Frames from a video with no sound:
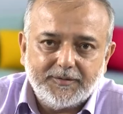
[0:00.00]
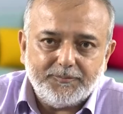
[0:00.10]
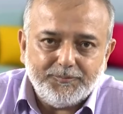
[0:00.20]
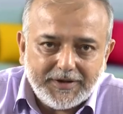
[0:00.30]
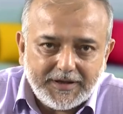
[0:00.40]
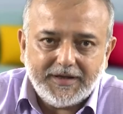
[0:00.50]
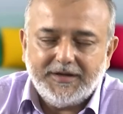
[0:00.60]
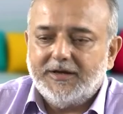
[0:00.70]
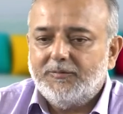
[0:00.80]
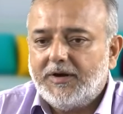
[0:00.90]
meaning
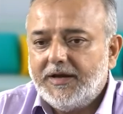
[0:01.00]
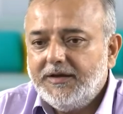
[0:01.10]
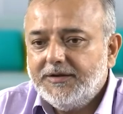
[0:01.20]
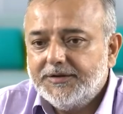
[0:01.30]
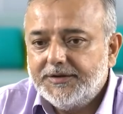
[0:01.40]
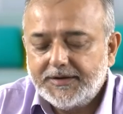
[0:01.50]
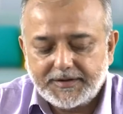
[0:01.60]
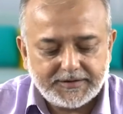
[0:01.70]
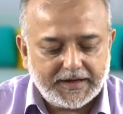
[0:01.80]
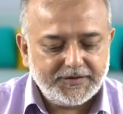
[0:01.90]
thereby
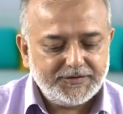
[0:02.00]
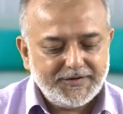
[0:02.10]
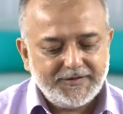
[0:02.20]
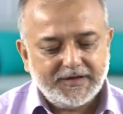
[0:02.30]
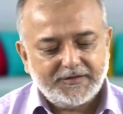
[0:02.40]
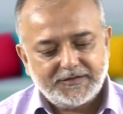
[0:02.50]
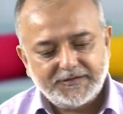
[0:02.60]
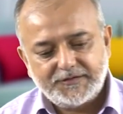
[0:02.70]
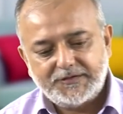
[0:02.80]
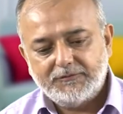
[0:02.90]
that these are
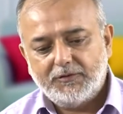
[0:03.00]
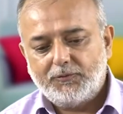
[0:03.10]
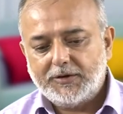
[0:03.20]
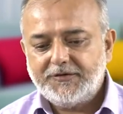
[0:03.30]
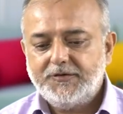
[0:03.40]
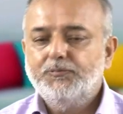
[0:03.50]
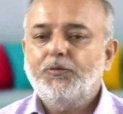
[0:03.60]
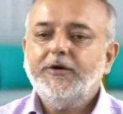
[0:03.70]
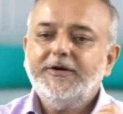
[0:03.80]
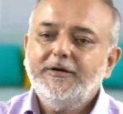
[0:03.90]
suggestive of what is
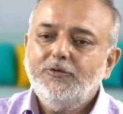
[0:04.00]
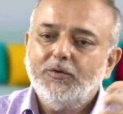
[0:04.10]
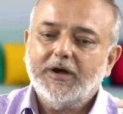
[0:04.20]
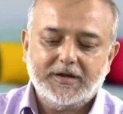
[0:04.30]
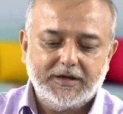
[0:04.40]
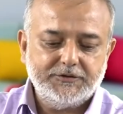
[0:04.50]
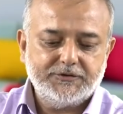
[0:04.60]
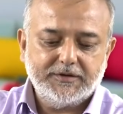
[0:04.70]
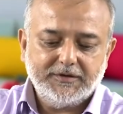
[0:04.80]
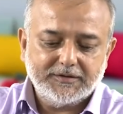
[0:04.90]
important to our
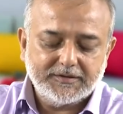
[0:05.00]
culture